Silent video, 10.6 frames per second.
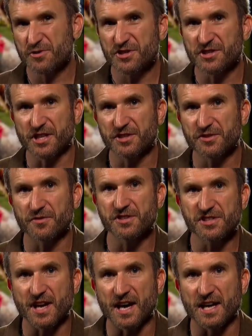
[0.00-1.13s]
sticks on the
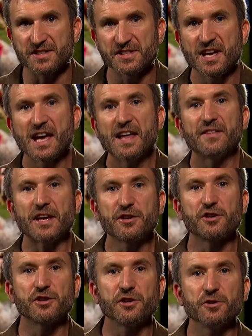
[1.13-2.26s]
sides, they
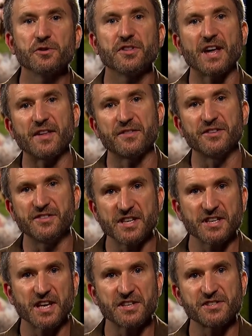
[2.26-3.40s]
concluded that the
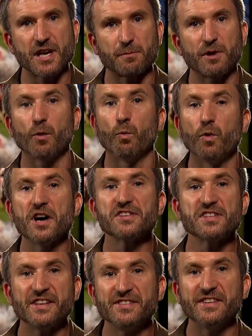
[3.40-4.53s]
DNA segment was
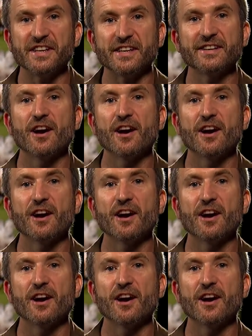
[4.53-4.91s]
indeed